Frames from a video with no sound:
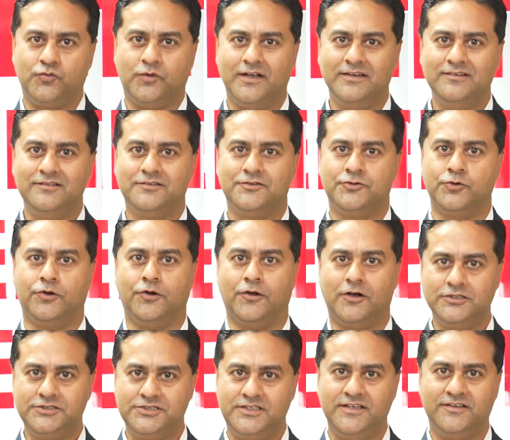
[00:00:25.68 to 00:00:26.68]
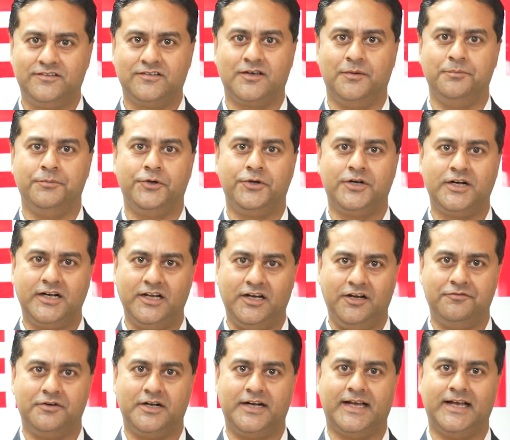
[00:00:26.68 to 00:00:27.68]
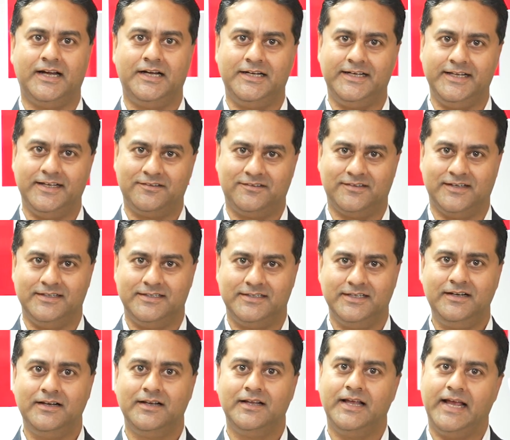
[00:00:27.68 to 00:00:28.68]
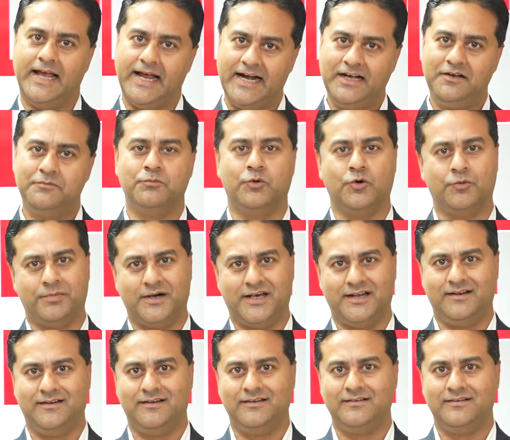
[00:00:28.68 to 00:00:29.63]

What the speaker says: ones to launch this computer delivered IELTS center at Bhopal.